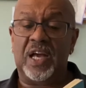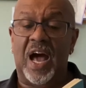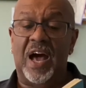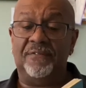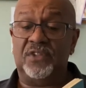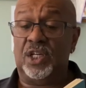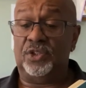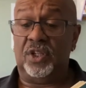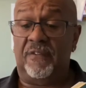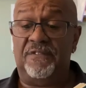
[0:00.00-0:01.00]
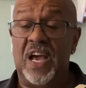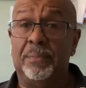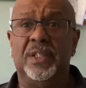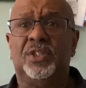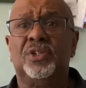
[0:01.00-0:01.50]
I've done to the
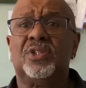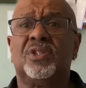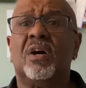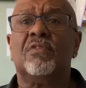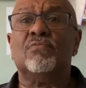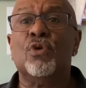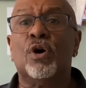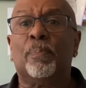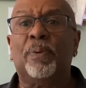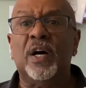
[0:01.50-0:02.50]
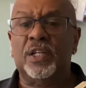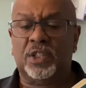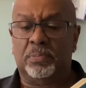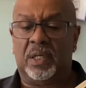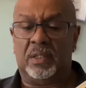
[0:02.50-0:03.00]
family to deserve more
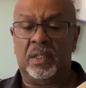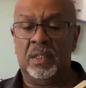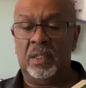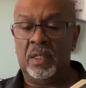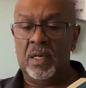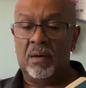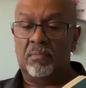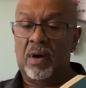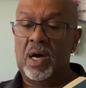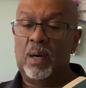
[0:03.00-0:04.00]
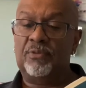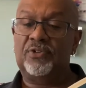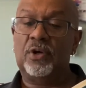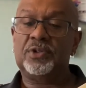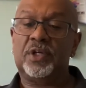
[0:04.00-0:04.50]
punishment. Mom
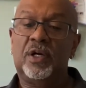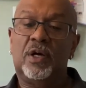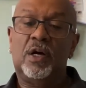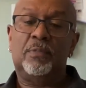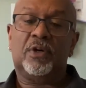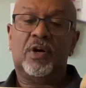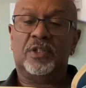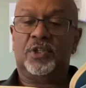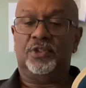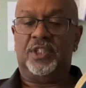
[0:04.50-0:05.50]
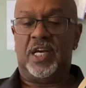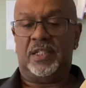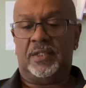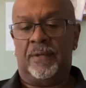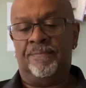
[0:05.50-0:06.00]
folded her arm across her chest.
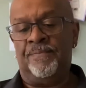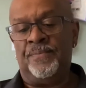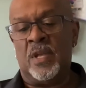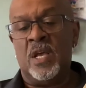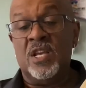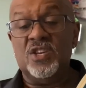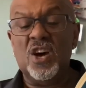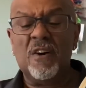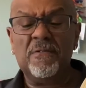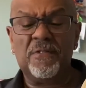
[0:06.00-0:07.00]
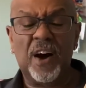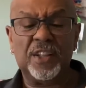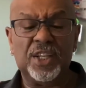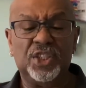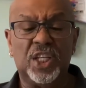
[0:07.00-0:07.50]
Your
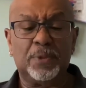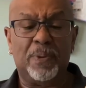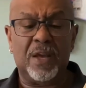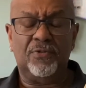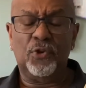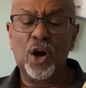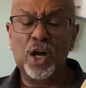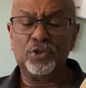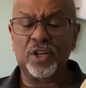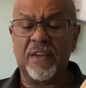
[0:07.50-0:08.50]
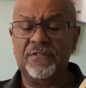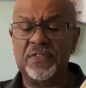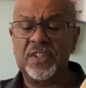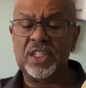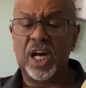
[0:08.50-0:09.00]
father just paid
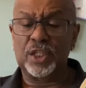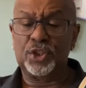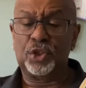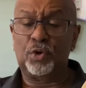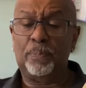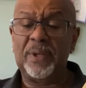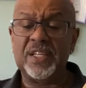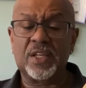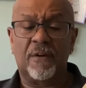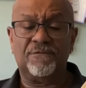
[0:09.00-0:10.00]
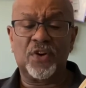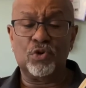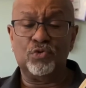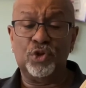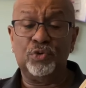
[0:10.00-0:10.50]
$450 to replace a
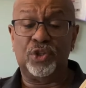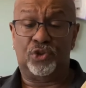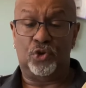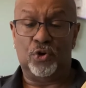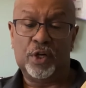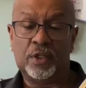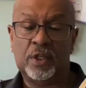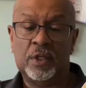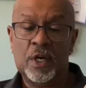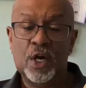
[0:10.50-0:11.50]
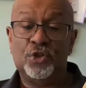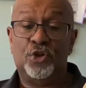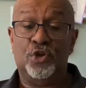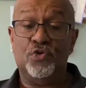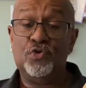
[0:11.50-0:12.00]
phone you destroyed. Do
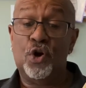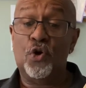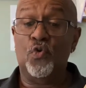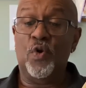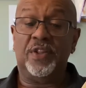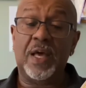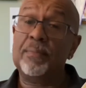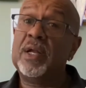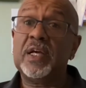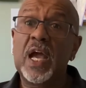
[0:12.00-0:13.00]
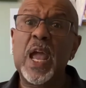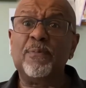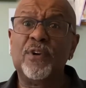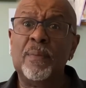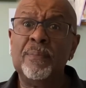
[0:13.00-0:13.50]
you know where that money came
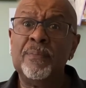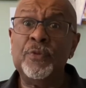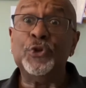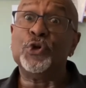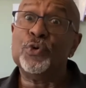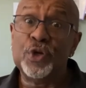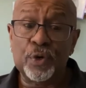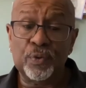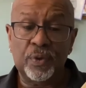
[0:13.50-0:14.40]
from? Do you?